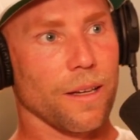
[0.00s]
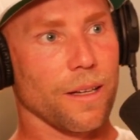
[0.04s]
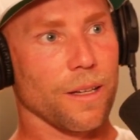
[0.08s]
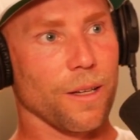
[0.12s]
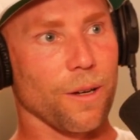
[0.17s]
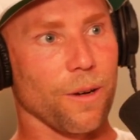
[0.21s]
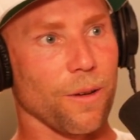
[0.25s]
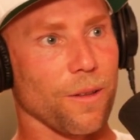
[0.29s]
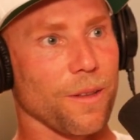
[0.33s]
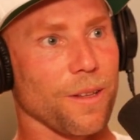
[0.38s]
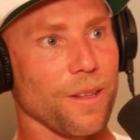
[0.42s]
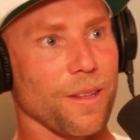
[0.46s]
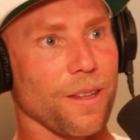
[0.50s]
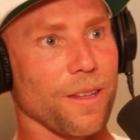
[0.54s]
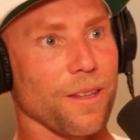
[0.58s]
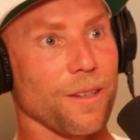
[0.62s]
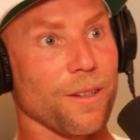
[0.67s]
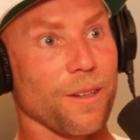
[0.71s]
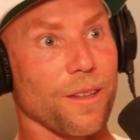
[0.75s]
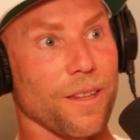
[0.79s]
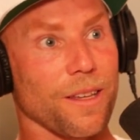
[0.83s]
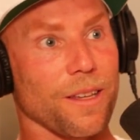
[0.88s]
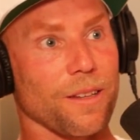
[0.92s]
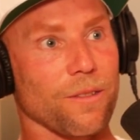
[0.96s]

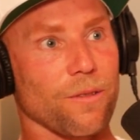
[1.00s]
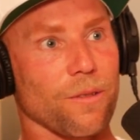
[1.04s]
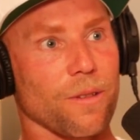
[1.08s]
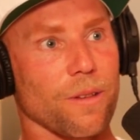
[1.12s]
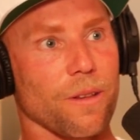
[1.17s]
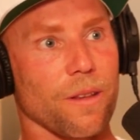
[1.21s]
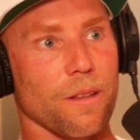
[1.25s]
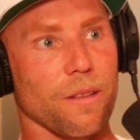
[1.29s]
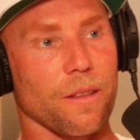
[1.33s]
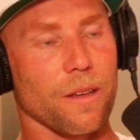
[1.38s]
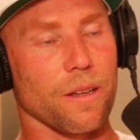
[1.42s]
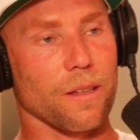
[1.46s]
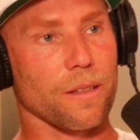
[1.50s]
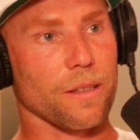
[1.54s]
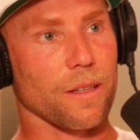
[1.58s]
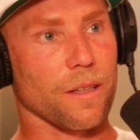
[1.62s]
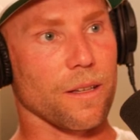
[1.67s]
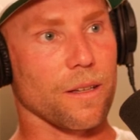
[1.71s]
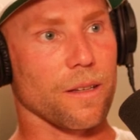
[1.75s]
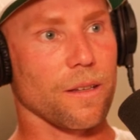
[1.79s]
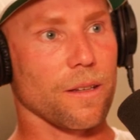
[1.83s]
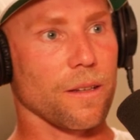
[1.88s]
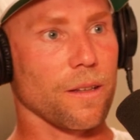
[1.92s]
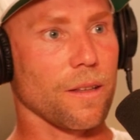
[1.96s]
These are the interesting things
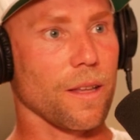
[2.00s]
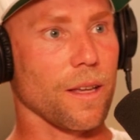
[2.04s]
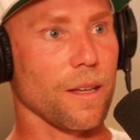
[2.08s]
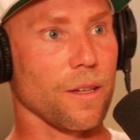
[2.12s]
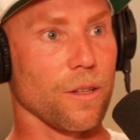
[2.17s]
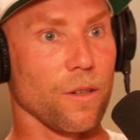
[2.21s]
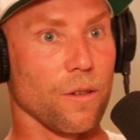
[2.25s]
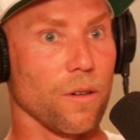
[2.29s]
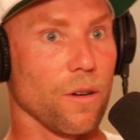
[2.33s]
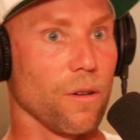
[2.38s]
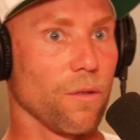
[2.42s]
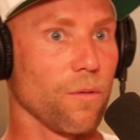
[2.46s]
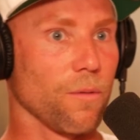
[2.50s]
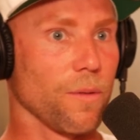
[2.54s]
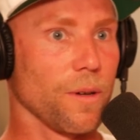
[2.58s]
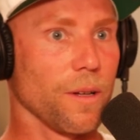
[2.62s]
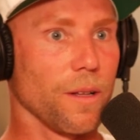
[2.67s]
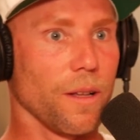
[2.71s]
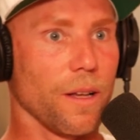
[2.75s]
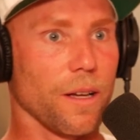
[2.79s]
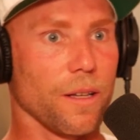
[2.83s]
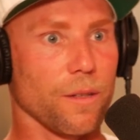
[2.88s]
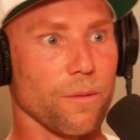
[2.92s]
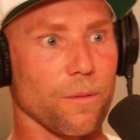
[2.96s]
that you don't
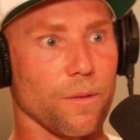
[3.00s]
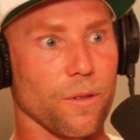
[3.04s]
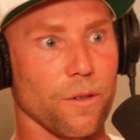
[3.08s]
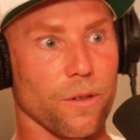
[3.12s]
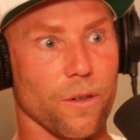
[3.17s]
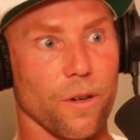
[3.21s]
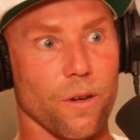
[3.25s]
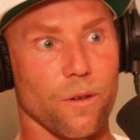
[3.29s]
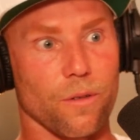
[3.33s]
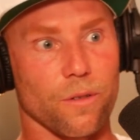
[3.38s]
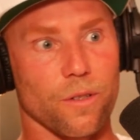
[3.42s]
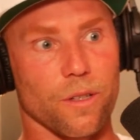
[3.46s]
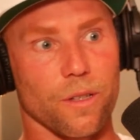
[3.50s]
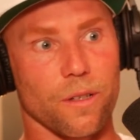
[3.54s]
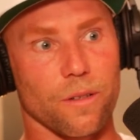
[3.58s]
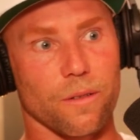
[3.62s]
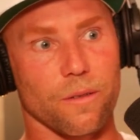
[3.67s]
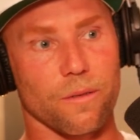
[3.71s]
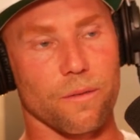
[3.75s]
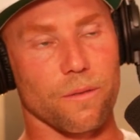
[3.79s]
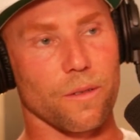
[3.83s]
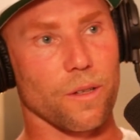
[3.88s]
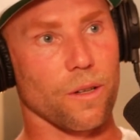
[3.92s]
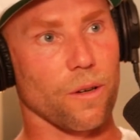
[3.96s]
realize when you're
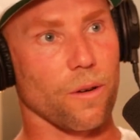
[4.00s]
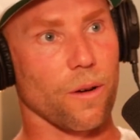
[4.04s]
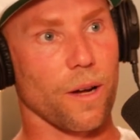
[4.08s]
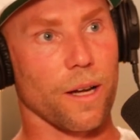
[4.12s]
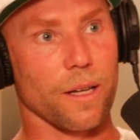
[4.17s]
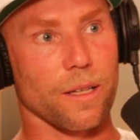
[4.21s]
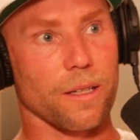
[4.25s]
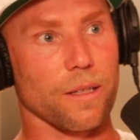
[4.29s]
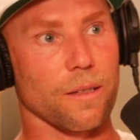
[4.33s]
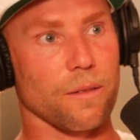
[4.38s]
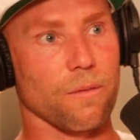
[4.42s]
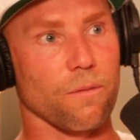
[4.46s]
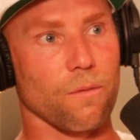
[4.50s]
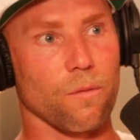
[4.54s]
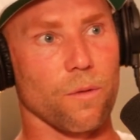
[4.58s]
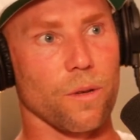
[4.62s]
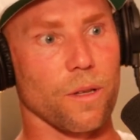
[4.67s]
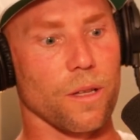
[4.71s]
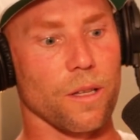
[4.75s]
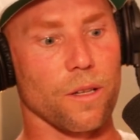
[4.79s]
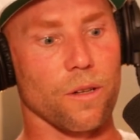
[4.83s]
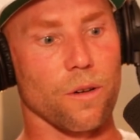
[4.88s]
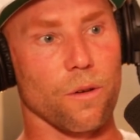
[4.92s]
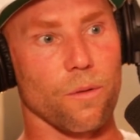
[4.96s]
coaching. I didn't
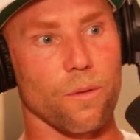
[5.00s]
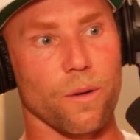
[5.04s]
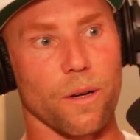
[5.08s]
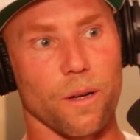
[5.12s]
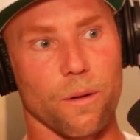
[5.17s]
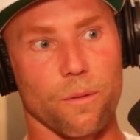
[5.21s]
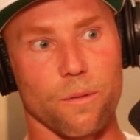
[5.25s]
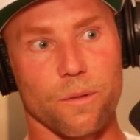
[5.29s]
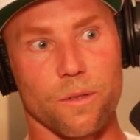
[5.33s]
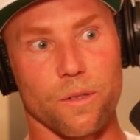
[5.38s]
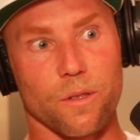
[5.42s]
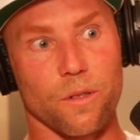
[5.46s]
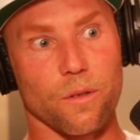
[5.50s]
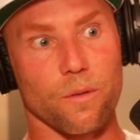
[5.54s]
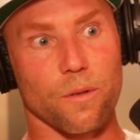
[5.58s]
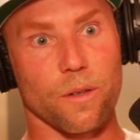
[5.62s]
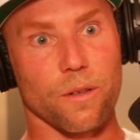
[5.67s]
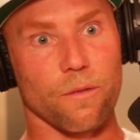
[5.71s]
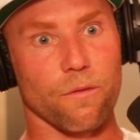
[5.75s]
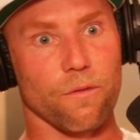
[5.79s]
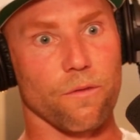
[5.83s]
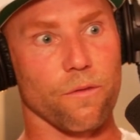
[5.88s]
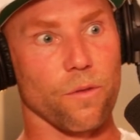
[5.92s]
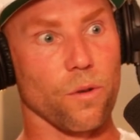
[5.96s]
really know what I was
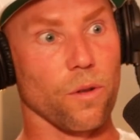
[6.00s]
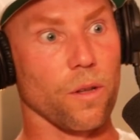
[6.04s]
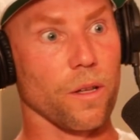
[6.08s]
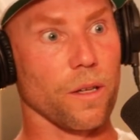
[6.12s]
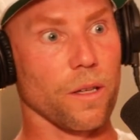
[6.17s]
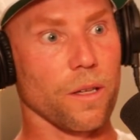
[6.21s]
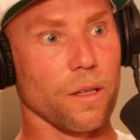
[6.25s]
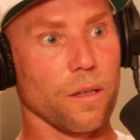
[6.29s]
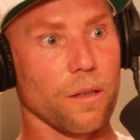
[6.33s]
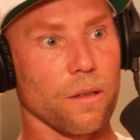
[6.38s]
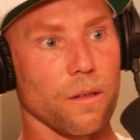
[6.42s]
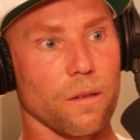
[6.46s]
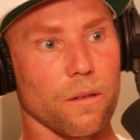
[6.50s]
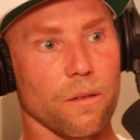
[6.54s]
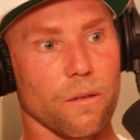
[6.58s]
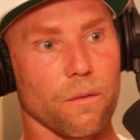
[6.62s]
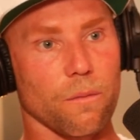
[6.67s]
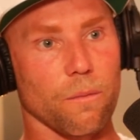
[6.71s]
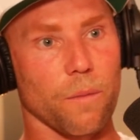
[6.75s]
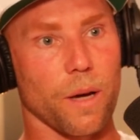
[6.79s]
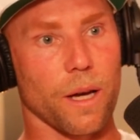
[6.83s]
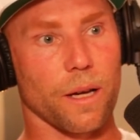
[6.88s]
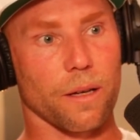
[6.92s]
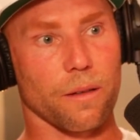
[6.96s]
doing fully
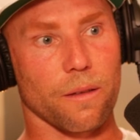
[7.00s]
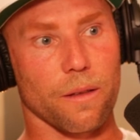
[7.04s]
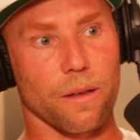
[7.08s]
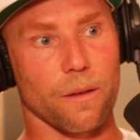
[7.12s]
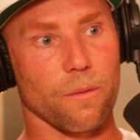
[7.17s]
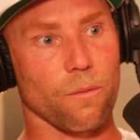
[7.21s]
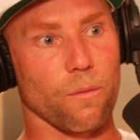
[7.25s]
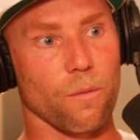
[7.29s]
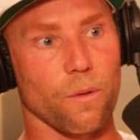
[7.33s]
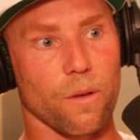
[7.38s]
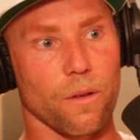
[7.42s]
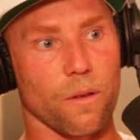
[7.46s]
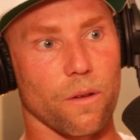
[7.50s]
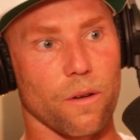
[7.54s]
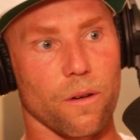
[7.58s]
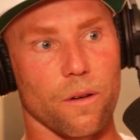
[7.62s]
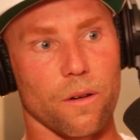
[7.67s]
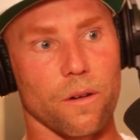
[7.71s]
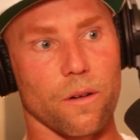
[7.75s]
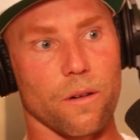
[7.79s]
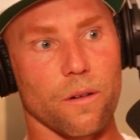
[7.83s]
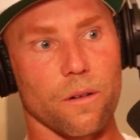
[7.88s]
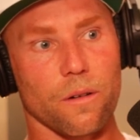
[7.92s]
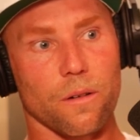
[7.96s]
back then with
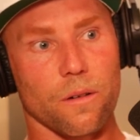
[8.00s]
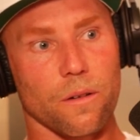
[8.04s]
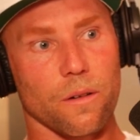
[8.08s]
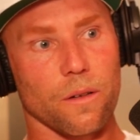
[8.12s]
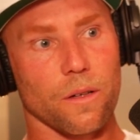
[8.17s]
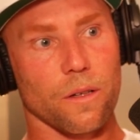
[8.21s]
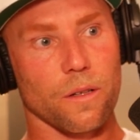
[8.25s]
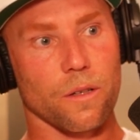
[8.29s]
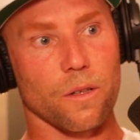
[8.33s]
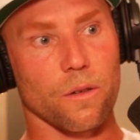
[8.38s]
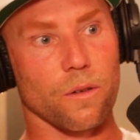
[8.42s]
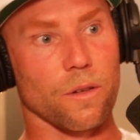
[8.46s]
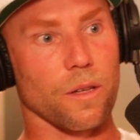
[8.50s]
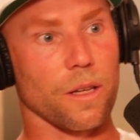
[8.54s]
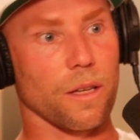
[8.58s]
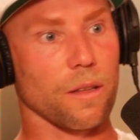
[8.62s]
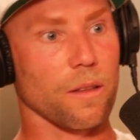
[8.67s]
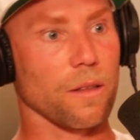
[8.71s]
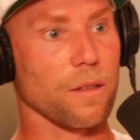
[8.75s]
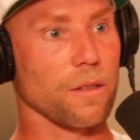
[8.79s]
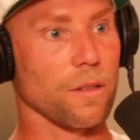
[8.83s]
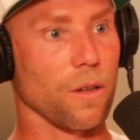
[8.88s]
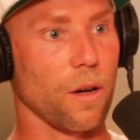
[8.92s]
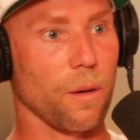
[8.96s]
her. You
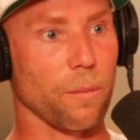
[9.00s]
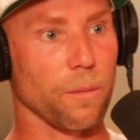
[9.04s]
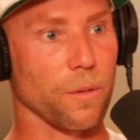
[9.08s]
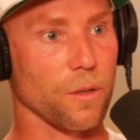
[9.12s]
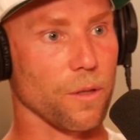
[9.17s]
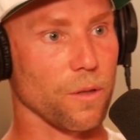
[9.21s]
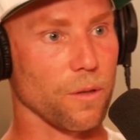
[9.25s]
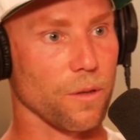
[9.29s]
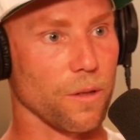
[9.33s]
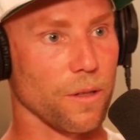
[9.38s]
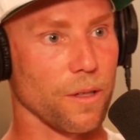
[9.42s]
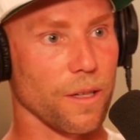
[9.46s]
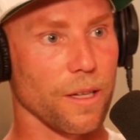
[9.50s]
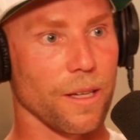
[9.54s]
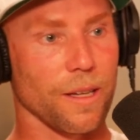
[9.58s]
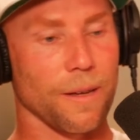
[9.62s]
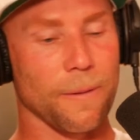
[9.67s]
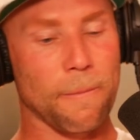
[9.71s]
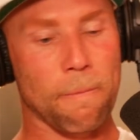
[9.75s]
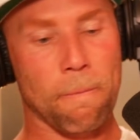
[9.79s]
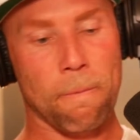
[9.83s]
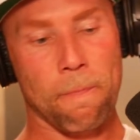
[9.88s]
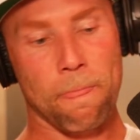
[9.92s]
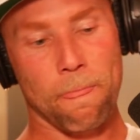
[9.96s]
get this opportunity,
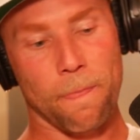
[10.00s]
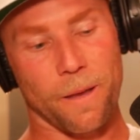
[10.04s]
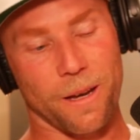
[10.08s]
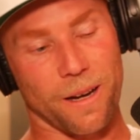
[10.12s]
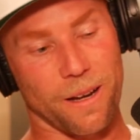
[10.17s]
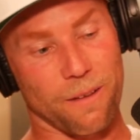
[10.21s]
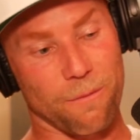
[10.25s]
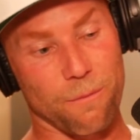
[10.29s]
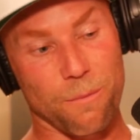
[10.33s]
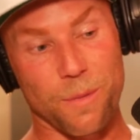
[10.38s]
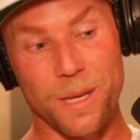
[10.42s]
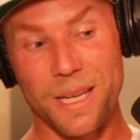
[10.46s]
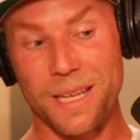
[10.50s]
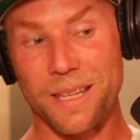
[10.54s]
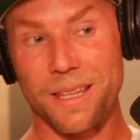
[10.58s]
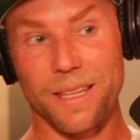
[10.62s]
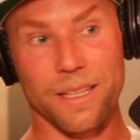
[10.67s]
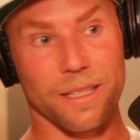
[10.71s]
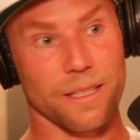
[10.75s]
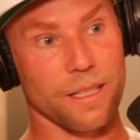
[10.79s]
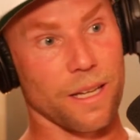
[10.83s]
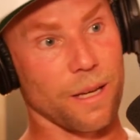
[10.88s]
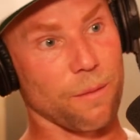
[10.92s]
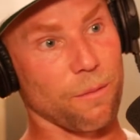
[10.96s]
and I've been
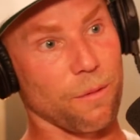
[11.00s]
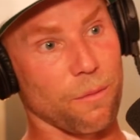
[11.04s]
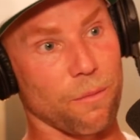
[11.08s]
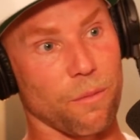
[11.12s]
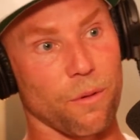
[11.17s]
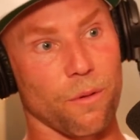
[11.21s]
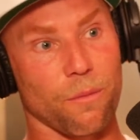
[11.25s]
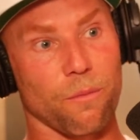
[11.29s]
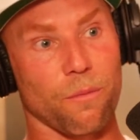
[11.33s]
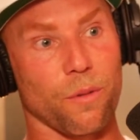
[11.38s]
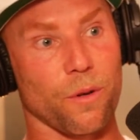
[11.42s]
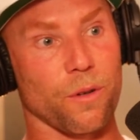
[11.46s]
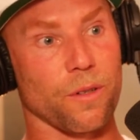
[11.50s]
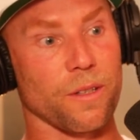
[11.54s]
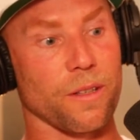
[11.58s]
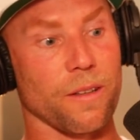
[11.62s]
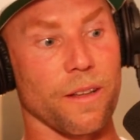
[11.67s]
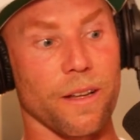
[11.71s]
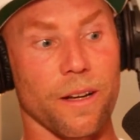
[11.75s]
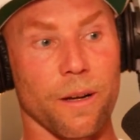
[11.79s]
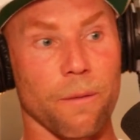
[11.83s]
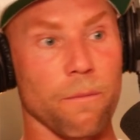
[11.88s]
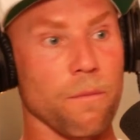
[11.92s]
this type of person that